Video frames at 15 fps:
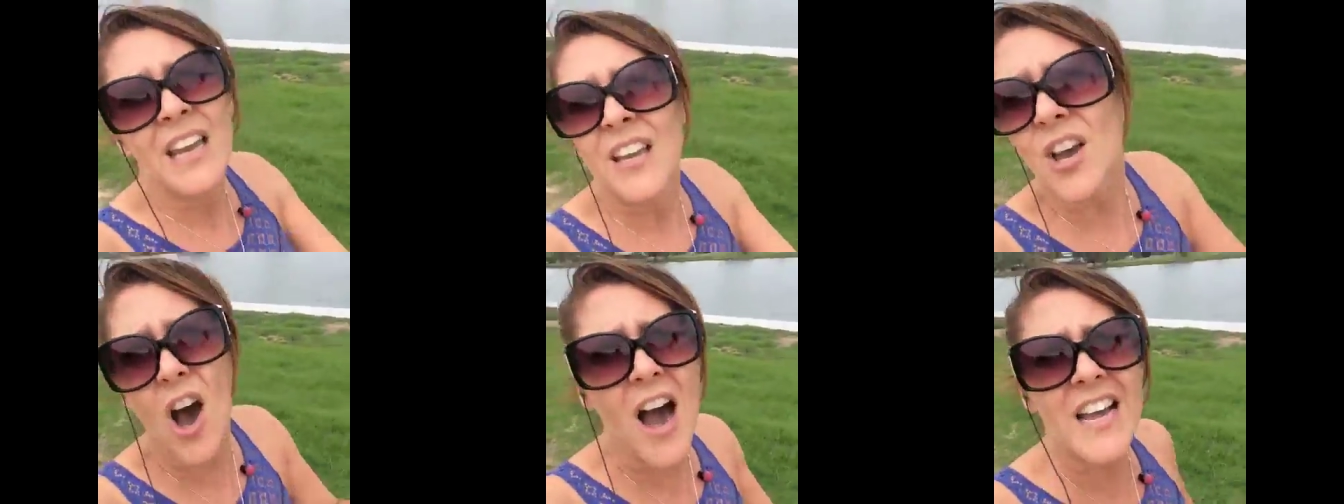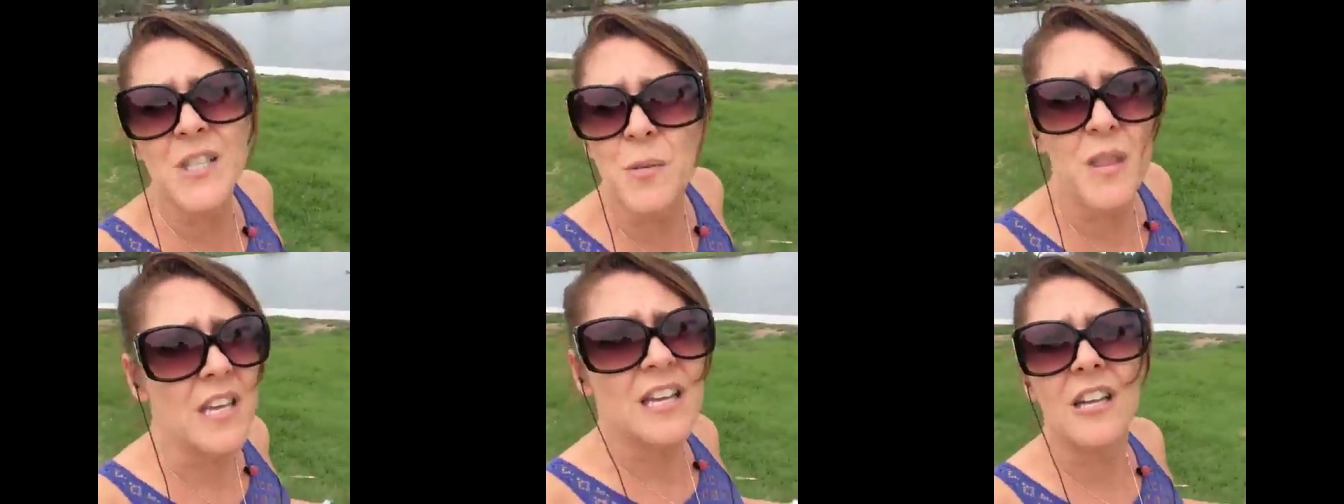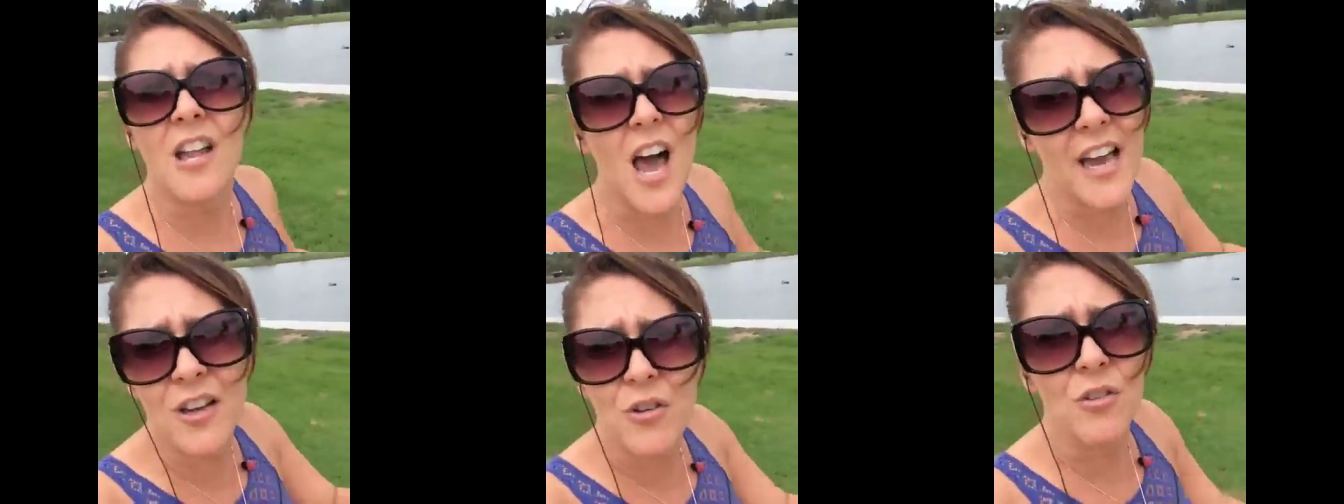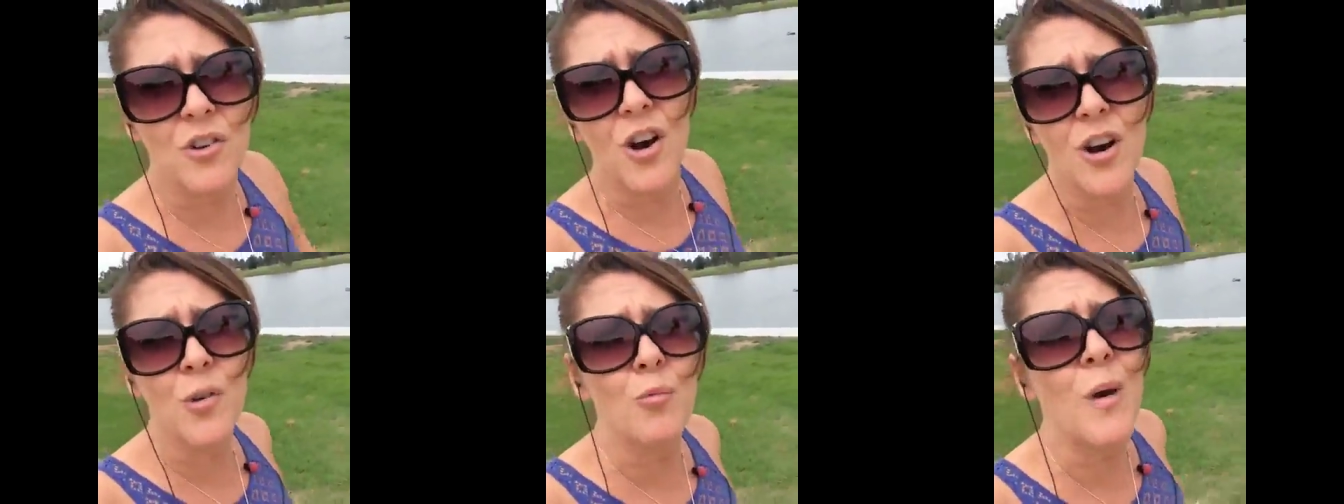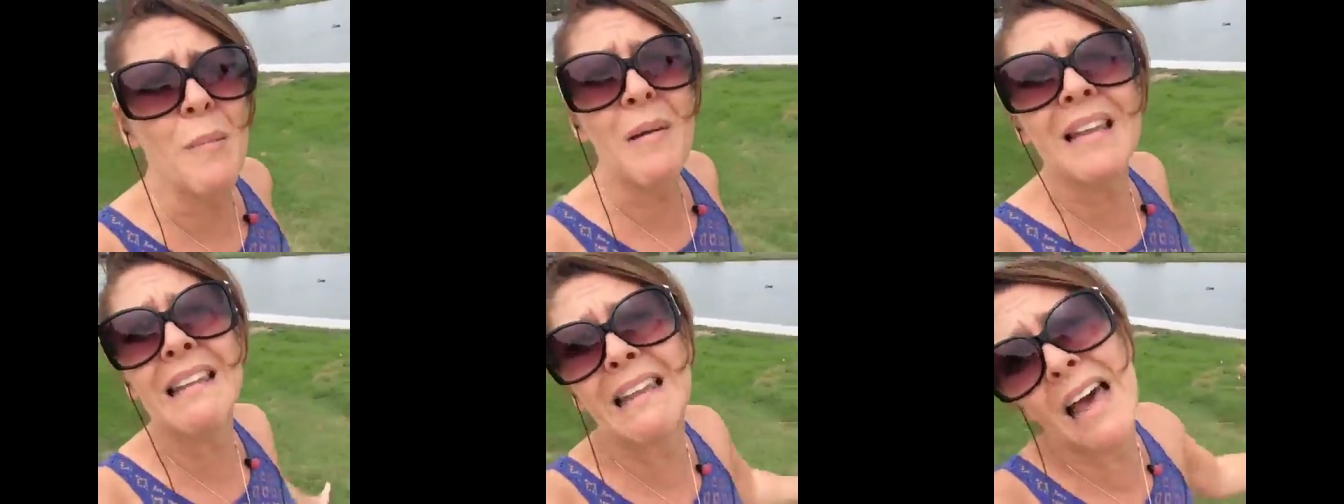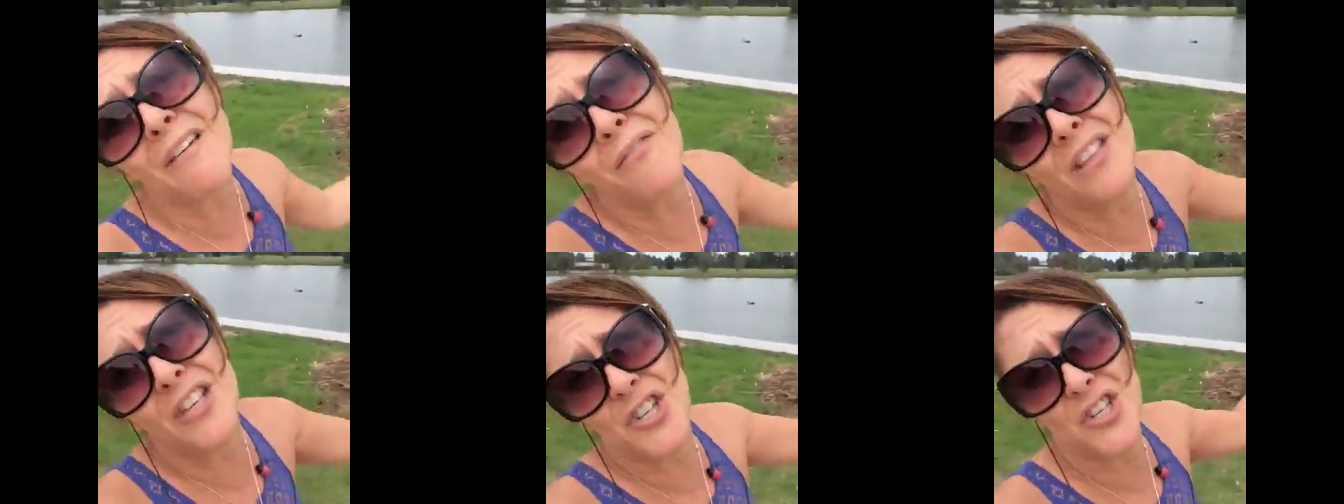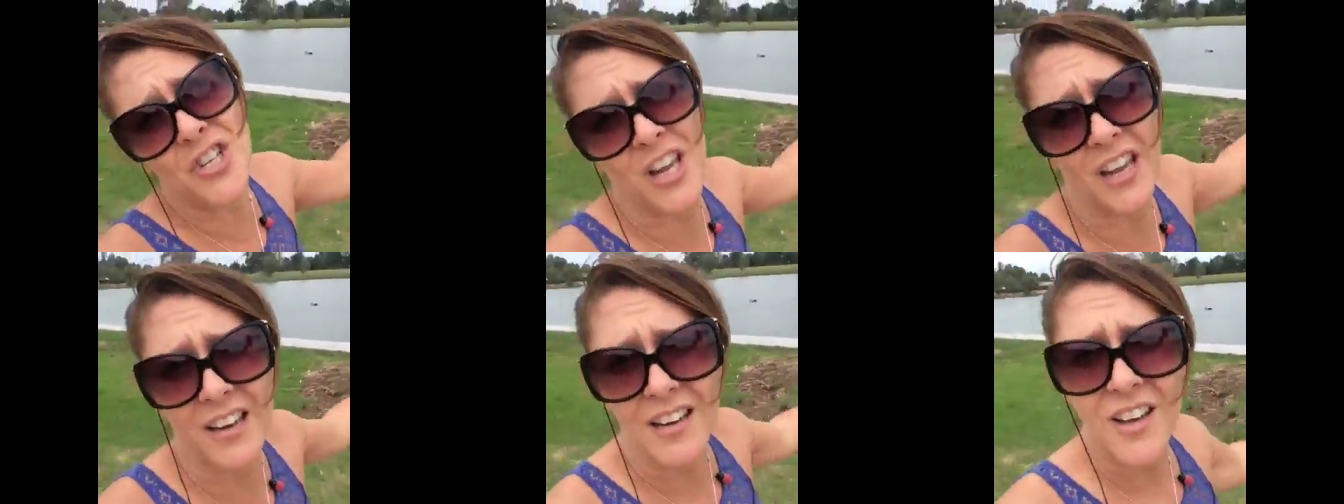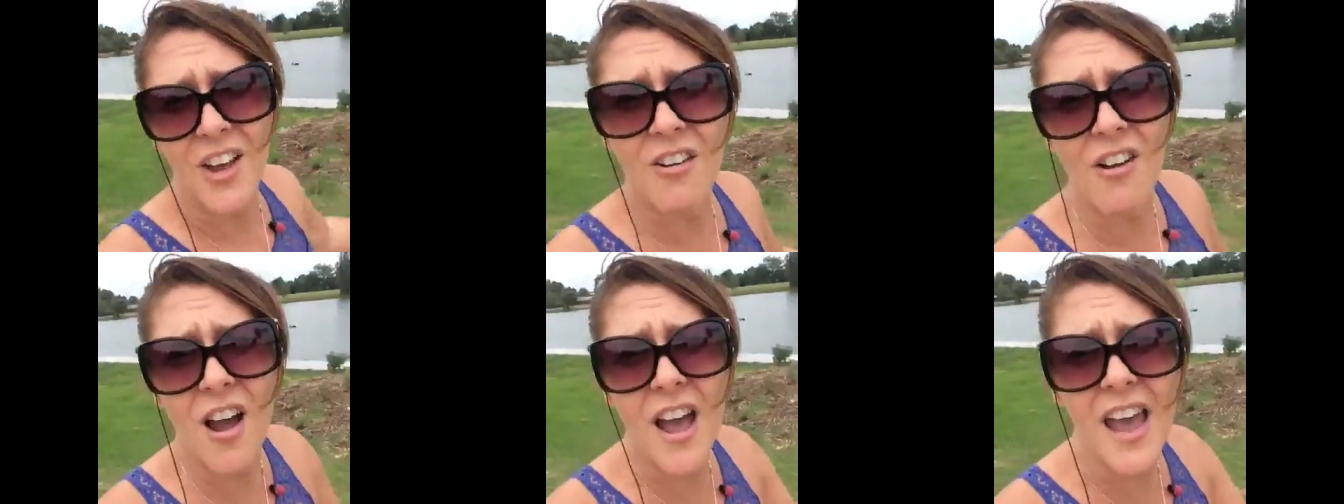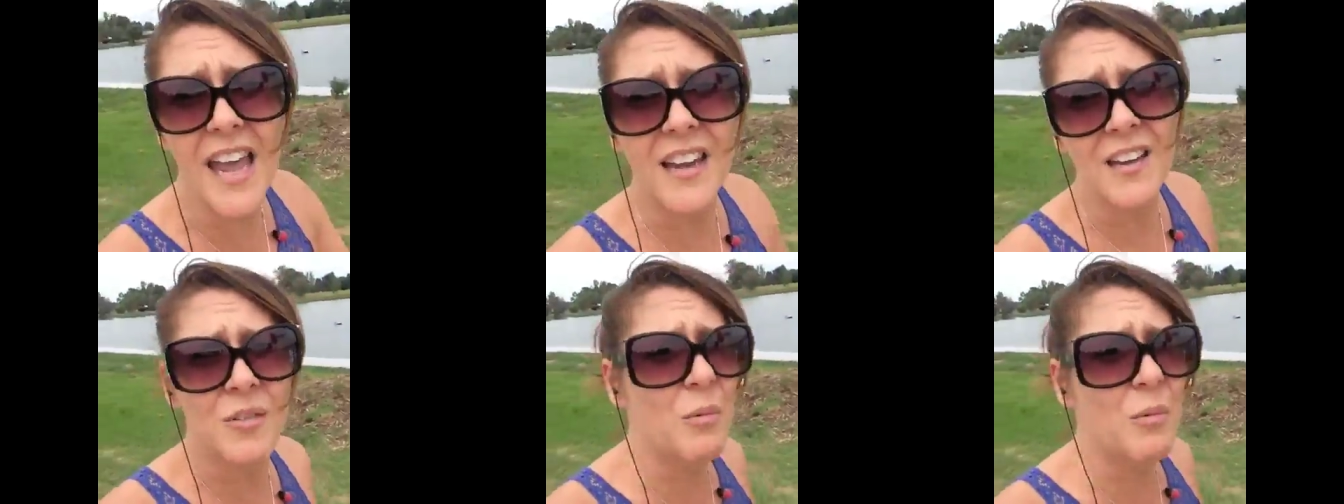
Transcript: Guys, whether you like it or not, women love this shit, all right?